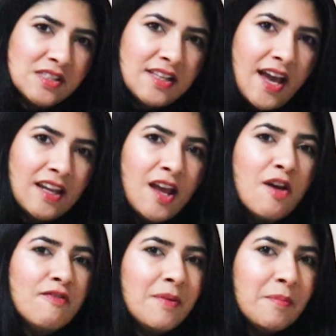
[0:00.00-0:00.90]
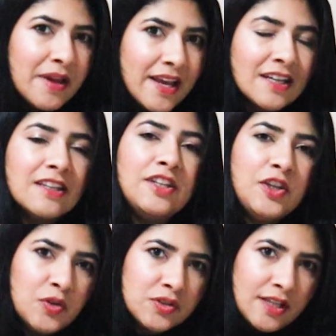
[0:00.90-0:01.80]
is that we make
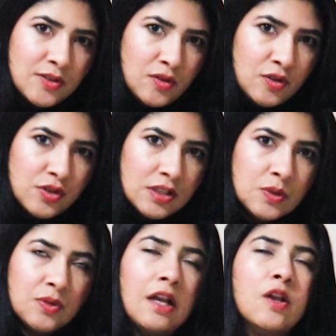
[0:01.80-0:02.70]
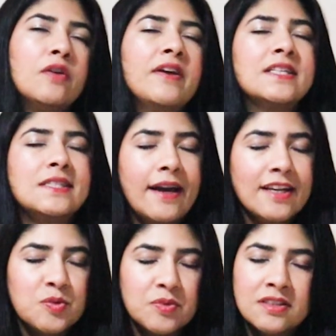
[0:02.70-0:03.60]
New Year's resolutions with a lot of
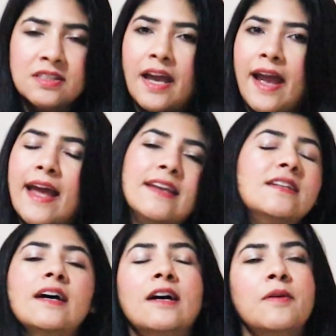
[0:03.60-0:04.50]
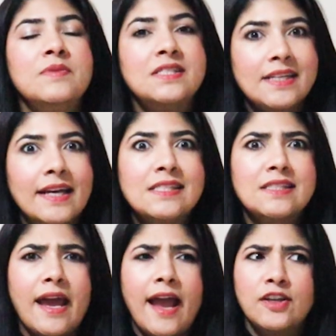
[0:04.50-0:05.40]
excitement and
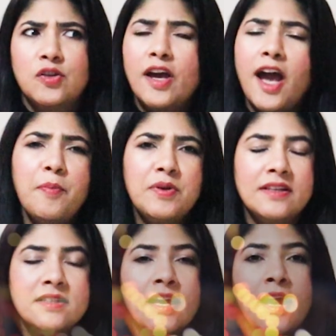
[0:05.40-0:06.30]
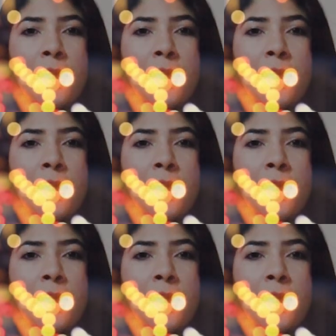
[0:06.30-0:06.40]
zest and happiness.